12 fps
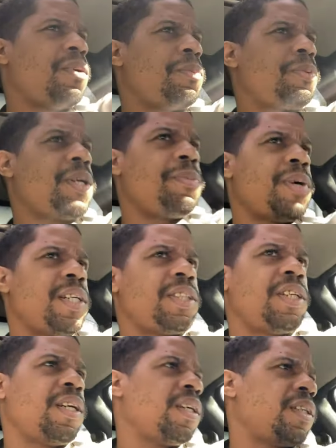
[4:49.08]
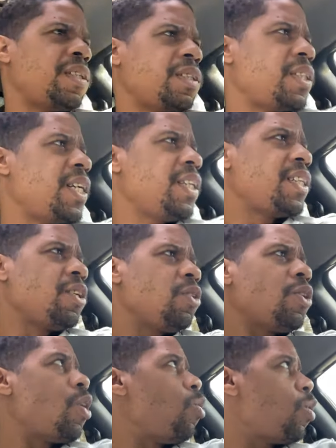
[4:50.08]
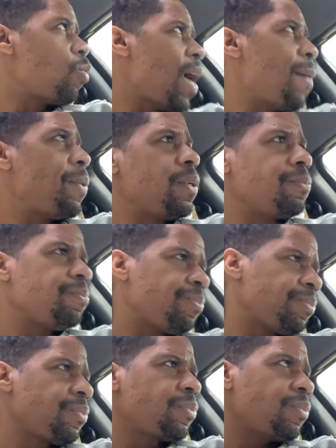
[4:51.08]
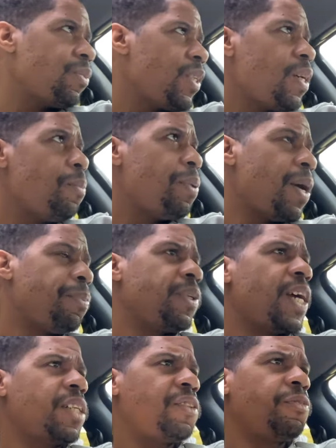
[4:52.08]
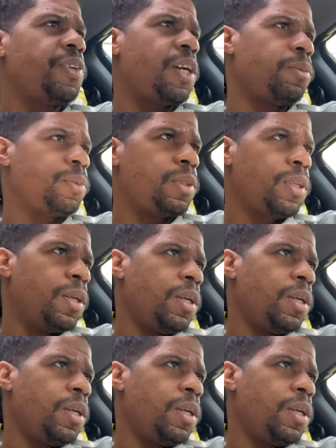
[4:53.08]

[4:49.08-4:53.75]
Pretty much anything you can know with wrapping, paint protection films,